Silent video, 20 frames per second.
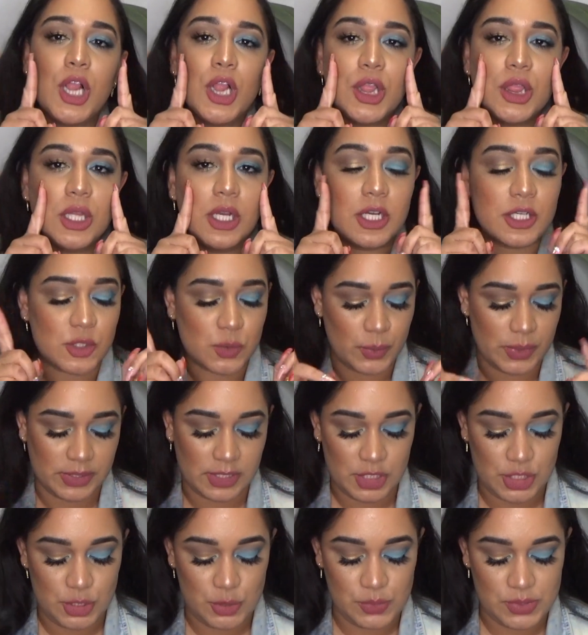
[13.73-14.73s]
looks with
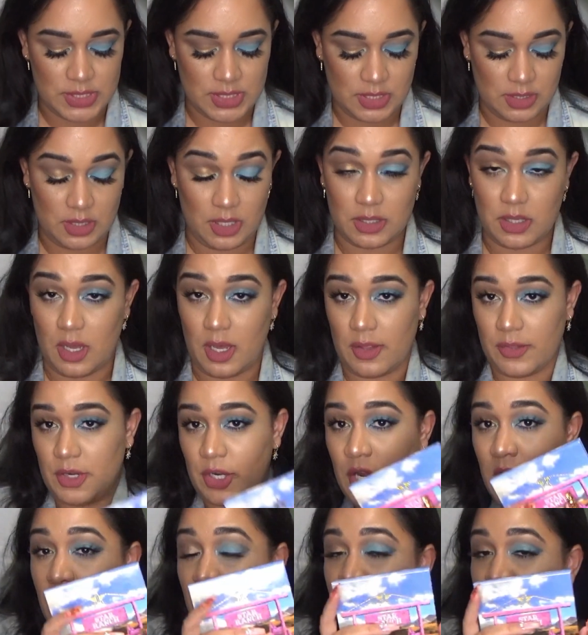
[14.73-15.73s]
using none
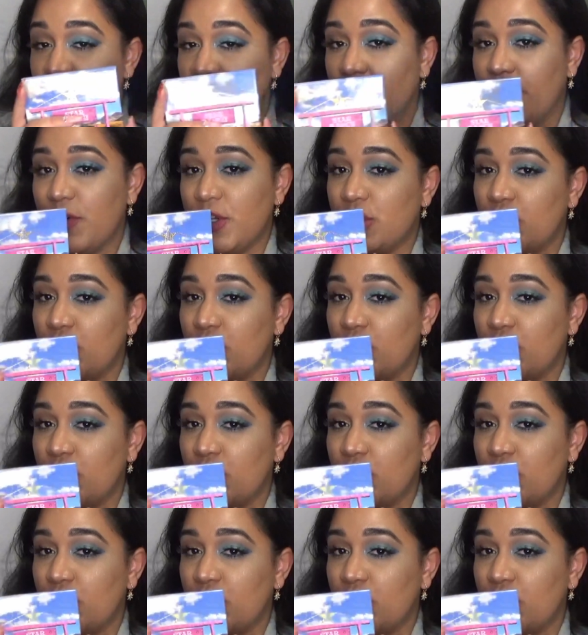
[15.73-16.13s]
other Jeffree